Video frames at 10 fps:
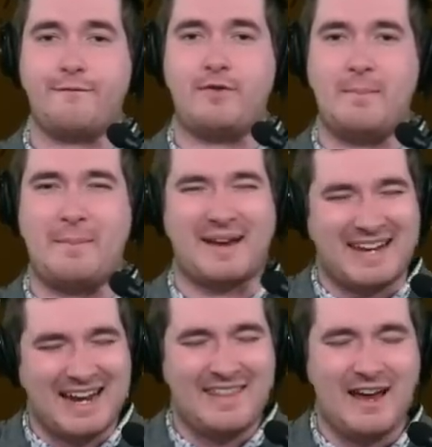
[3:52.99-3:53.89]
from, am I
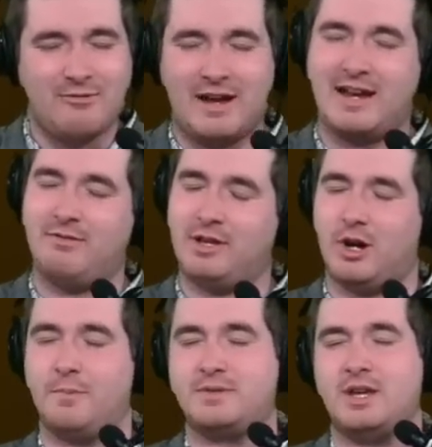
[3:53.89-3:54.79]
getting that right? I really
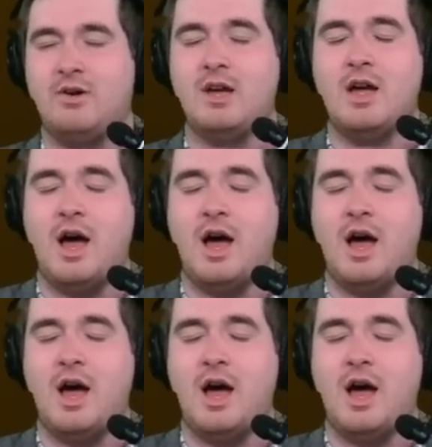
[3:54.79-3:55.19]
hope so.